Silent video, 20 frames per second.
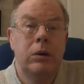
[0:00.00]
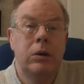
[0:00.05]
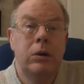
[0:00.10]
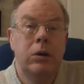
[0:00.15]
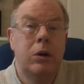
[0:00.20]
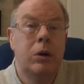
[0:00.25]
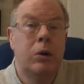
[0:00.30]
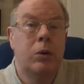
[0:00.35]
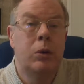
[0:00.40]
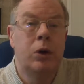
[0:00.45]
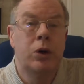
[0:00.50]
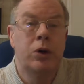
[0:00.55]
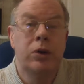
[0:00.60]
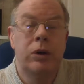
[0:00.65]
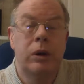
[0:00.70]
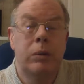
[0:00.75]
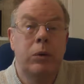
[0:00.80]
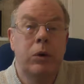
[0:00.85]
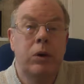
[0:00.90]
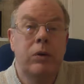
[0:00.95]
Don't watch
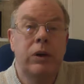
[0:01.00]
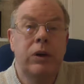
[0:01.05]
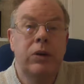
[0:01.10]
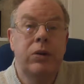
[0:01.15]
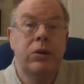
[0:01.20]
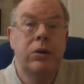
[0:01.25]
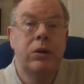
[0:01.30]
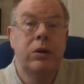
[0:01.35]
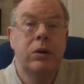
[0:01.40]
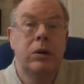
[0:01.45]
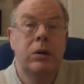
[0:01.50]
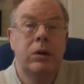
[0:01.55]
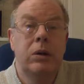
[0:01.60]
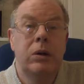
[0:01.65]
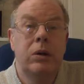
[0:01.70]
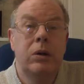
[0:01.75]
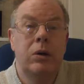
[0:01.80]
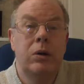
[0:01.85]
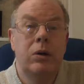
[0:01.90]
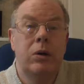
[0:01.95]
their movies,
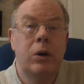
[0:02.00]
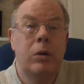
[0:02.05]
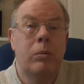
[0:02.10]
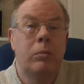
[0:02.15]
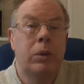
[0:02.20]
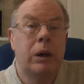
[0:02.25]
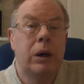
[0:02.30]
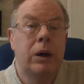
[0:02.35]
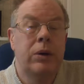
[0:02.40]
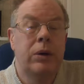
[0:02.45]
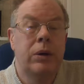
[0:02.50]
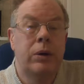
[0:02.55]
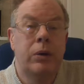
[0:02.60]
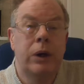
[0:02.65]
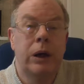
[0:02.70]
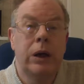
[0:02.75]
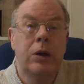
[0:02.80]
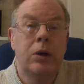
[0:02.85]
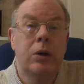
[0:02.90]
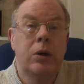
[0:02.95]
don't buy their
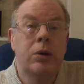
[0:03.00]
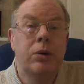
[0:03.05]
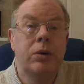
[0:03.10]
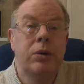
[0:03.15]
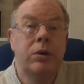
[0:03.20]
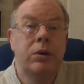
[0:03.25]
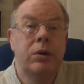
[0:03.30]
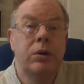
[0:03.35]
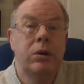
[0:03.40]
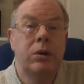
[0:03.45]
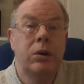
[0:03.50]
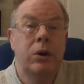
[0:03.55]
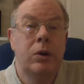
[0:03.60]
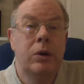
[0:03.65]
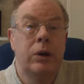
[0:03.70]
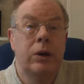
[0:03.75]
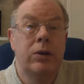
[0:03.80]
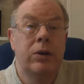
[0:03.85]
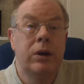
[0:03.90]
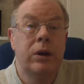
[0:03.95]
records,
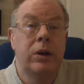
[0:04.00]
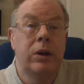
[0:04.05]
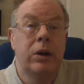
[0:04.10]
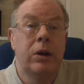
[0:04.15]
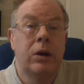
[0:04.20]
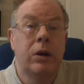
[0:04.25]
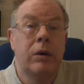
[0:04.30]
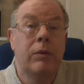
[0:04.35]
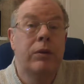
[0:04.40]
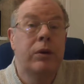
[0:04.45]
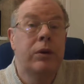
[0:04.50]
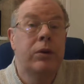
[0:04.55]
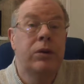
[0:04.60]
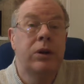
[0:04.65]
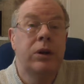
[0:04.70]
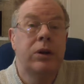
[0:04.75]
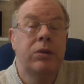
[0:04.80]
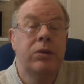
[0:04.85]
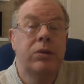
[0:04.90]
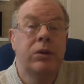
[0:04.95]
don't attend the
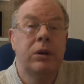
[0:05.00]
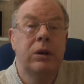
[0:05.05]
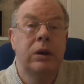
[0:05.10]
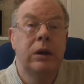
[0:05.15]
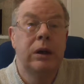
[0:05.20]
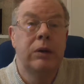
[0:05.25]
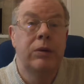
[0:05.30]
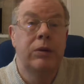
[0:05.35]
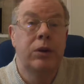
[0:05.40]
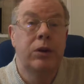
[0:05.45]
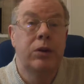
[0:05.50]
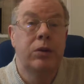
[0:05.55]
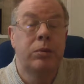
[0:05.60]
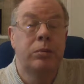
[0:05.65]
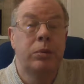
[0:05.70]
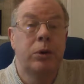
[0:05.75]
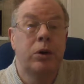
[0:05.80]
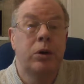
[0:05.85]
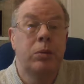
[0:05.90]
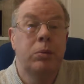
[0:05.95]
conferences. If they're a
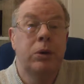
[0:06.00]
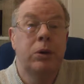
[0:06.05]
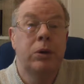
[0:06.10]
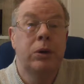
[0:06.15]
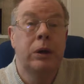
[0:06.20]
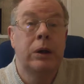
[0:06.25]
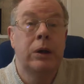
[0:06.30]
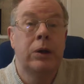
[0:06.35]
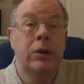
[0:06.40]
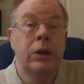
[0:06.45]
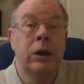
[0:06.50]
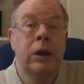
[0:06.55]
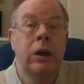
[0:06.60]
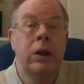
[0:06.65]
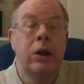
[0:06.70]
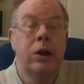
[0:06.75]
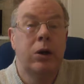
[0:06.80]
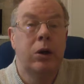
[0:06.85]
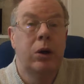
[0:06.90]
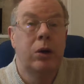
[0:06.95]
sports personality,
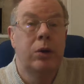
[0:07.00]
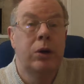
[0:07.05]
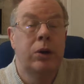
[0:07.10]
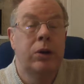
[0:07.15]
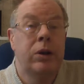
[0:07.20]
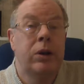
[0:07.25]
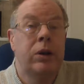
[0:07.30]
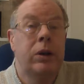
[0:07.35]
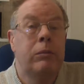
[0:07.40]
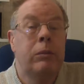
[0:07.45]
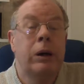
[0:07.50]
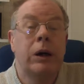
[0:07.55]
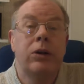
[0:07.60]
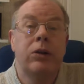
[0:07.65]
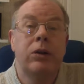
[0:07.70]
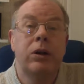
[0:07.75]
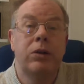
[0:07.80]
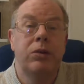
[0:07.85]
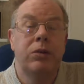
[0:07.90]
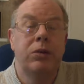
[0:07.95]
don't attend the
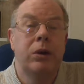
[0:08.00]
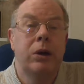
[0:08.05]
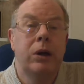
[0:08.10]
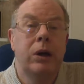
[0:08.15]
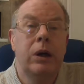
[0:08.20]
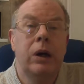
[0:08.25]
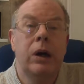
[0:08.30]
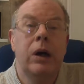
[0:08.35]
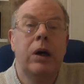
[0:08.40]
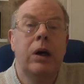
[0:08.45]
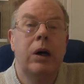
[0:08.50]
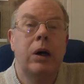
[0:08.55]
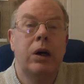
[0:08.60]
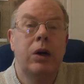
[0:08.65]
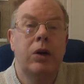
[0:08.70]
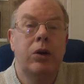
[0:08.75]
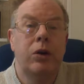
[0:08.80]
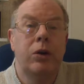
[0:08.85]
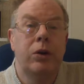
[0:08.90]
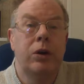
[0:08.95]
matches.
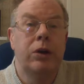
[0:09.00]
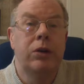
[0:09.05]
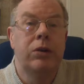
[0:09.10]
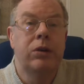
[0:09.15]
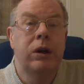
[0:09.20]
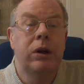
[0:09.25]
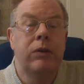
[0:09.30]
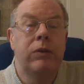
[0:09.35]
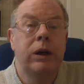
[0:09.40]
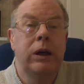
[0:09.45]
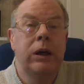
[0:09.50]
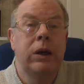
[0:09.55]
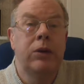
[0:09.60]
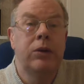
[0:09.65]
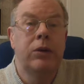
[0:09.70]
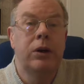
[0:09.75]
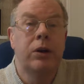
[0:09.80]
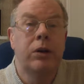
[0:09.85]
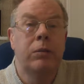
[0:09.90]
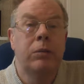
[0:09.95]
During the TV
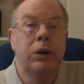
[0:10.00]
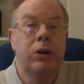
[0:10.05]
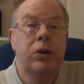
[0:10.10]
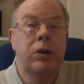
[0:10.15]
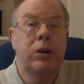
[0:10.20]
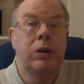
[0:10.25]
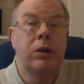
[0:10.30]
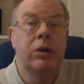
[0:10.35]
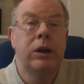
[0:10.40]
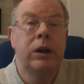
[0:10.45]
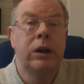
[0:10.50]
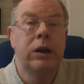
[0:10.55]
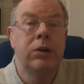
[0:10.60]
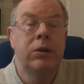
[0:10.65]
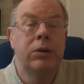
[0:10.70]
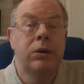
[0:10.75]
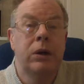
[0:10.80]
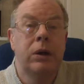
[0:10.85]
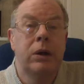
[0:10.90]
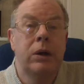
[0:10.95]
transmission of
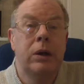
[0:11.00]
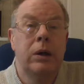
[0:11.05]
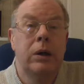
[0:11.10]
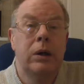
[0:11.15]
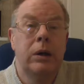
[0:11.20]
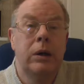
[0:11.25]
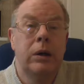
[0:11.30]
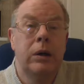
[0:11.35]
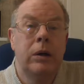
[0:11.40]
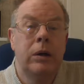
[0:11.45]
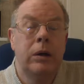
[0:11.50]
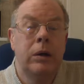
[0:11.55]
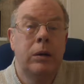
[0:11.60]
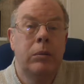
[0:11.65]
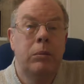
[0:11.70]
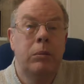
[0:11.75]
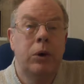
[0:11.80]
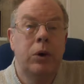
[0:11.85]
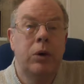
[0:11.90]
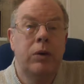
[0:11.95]
these
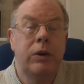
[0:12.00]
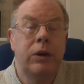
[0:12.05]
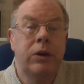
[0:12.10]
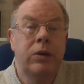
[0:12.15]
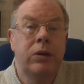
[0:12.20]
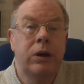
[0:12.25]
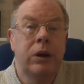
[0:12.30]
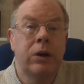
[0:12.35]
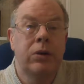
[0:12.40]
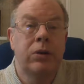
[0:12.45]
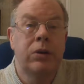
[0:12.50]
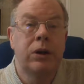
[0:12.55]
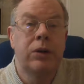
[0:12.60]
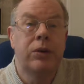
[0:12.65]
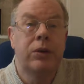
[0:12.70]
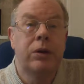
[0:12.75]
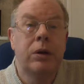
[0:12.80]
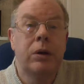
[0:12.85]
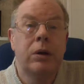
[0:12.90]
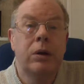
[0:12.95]
movies,
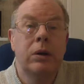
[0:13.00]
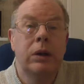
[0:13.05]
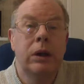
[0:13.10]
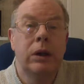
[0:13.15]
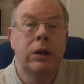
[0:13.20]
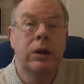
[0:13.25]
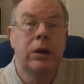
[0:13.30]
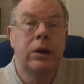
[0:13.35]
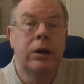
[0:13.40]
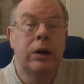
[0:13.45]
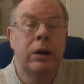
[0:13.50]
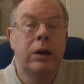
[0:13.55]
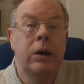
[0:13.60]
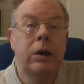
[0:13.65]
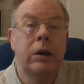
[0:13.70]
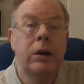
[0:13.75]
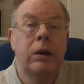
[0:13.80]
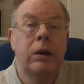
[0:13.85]
etc. that they're in,